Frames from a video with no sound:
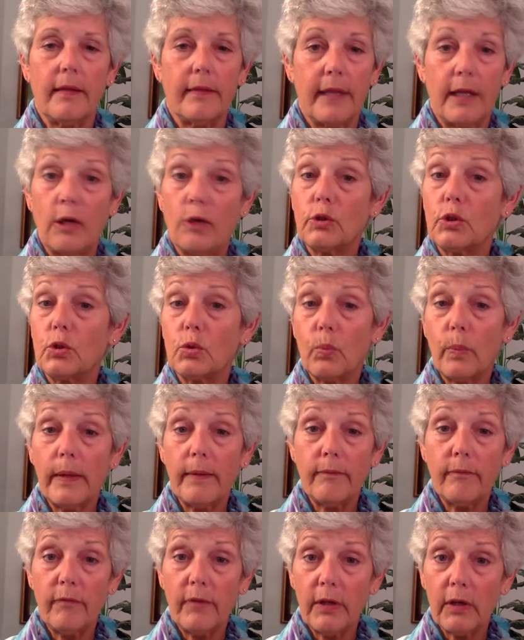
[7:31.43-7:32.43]
They don't
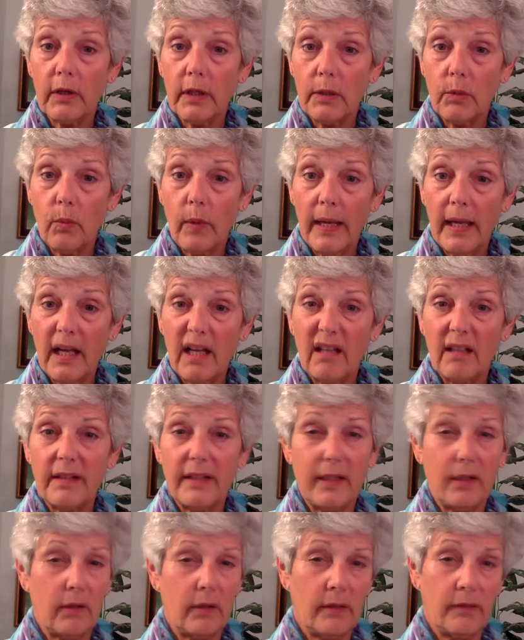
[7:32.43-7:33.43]
swim very well.
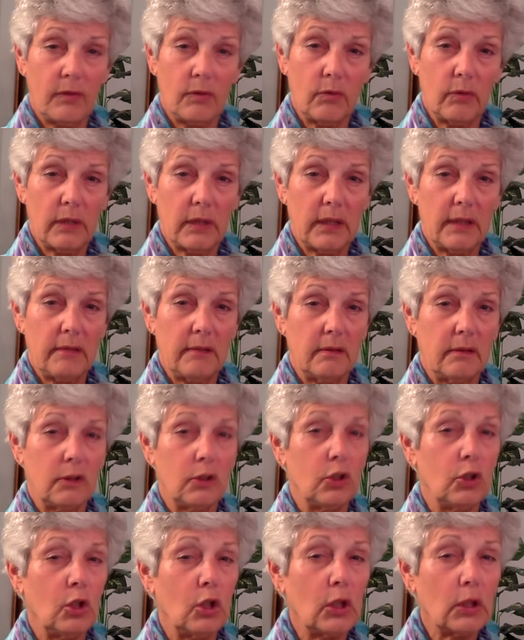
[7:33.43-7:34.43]
They don't even really
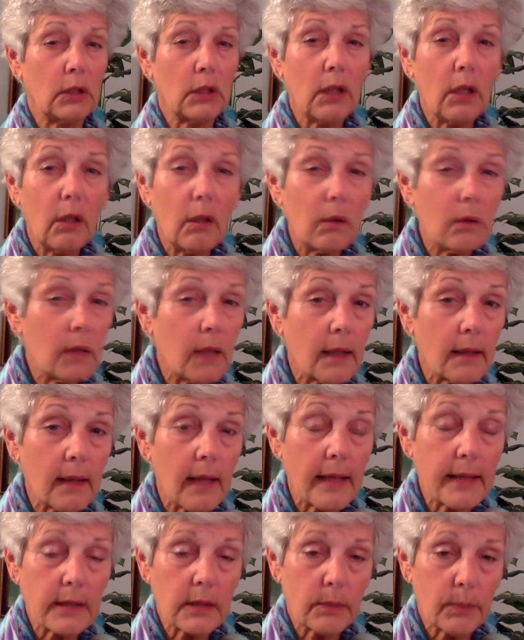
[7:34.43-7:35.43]
look a whole lot
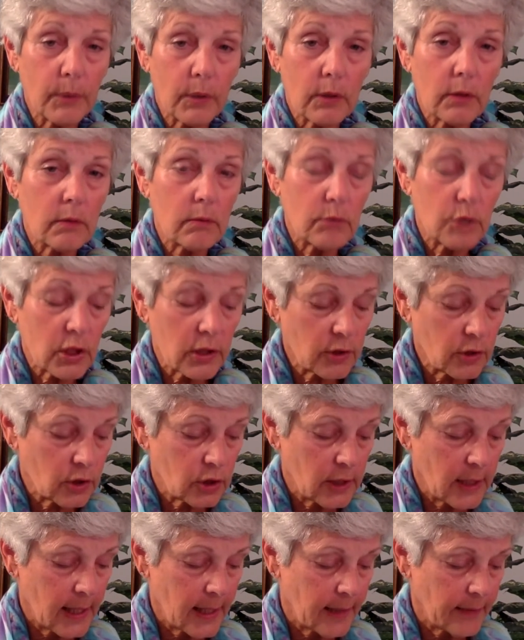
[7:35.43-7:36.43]
like sperm
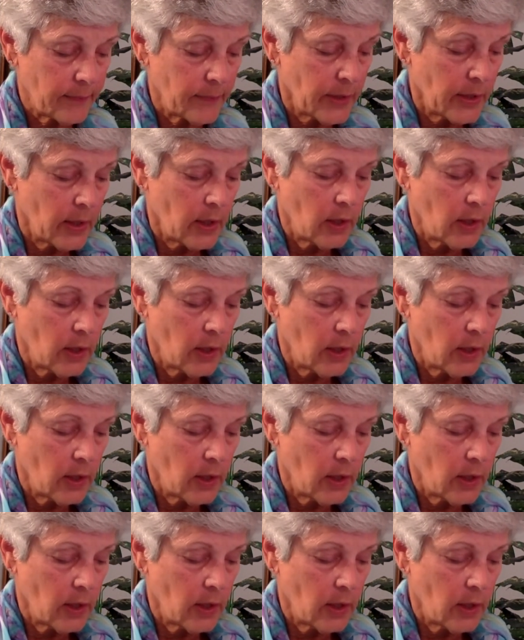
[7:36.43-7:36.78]
just yet.